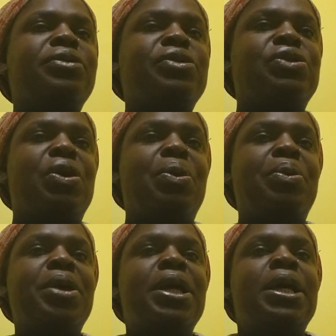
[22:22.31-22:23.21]

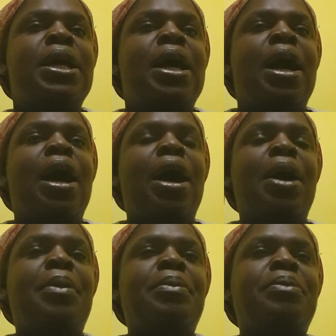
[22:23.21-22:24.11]
So
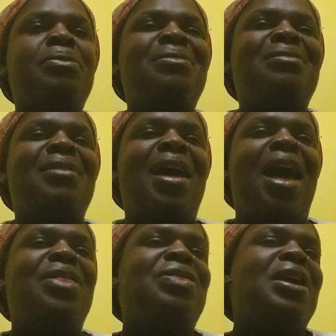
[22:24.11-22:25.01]

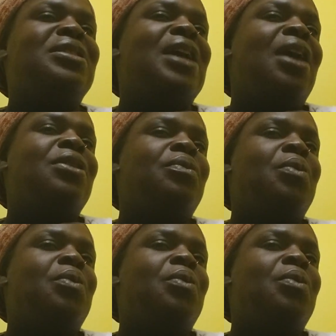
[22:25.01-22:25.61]
I think down the